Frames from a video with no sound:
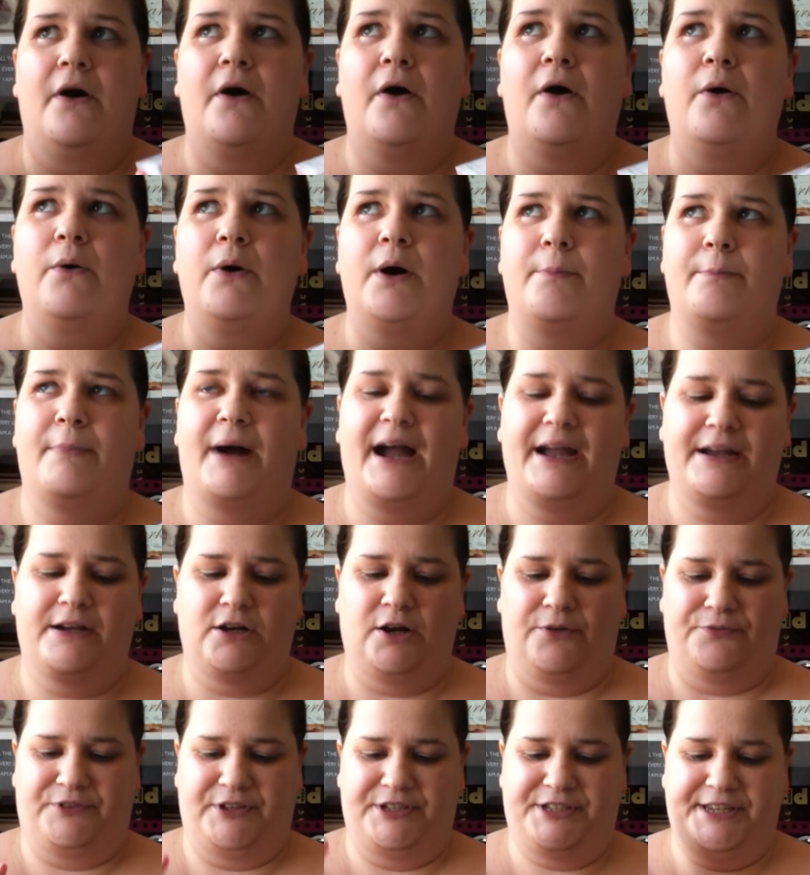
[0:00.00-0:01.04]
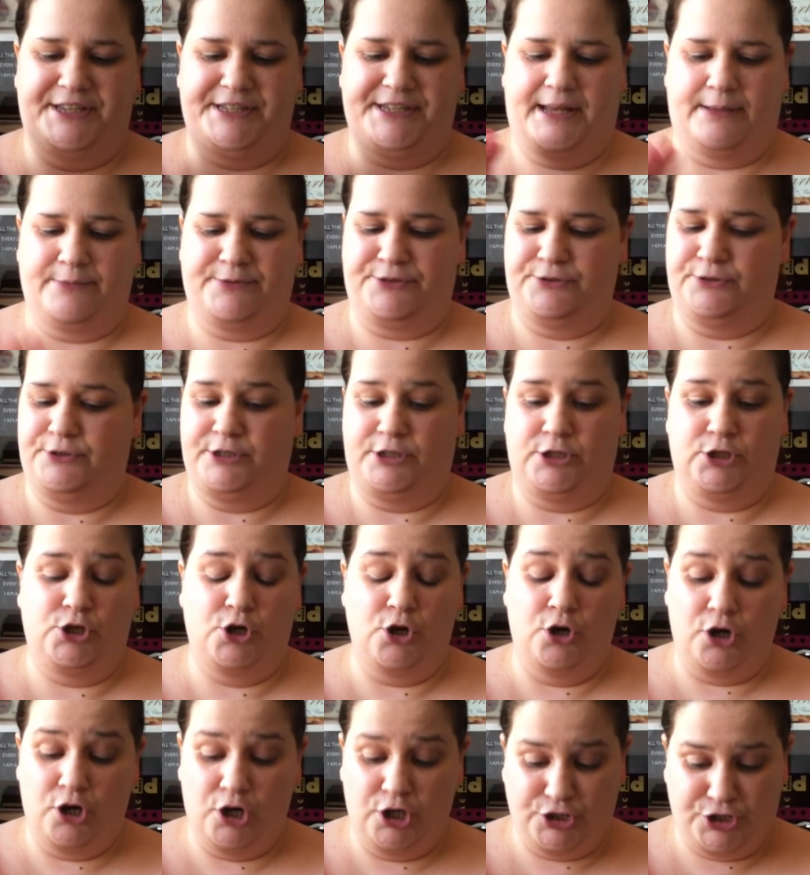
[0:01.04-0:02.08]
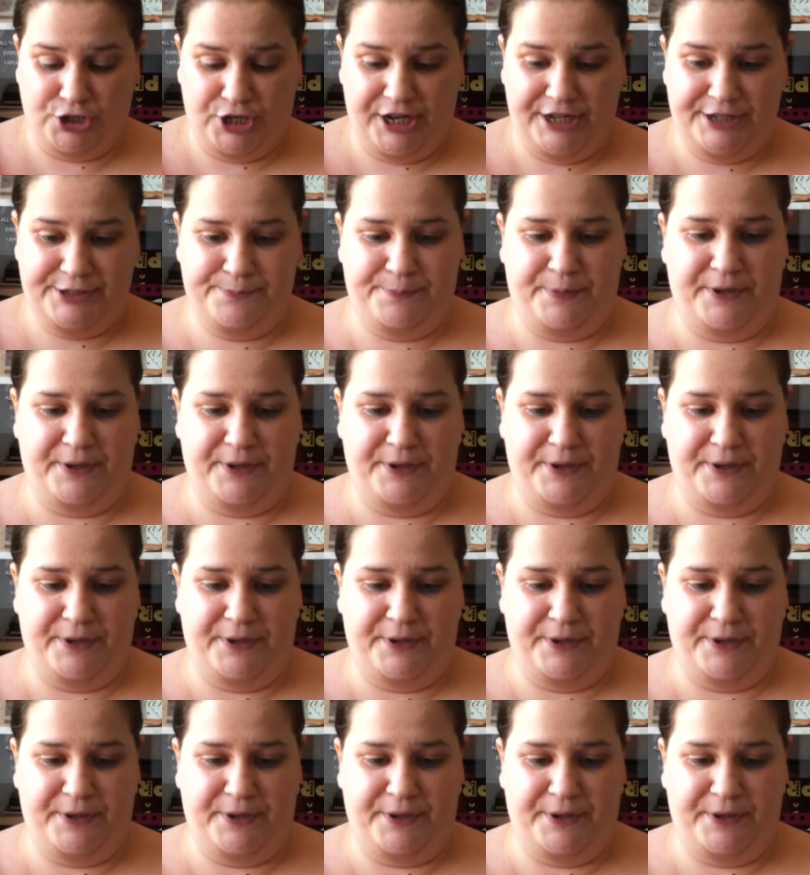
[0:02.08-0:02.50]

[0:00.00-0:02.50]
Oh my god, this is absolutely gorgeous,